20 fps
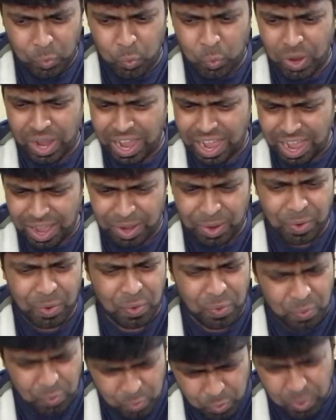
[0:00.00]
Wow,
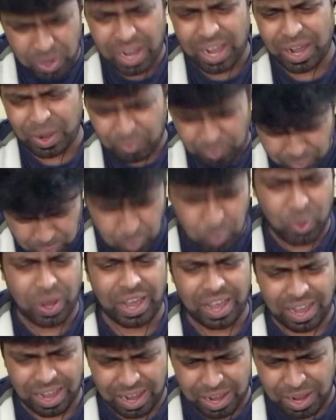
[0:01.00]
oh wow,
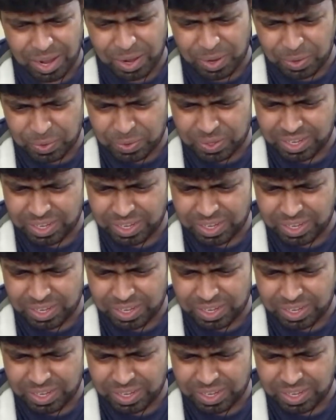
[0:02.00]
wow.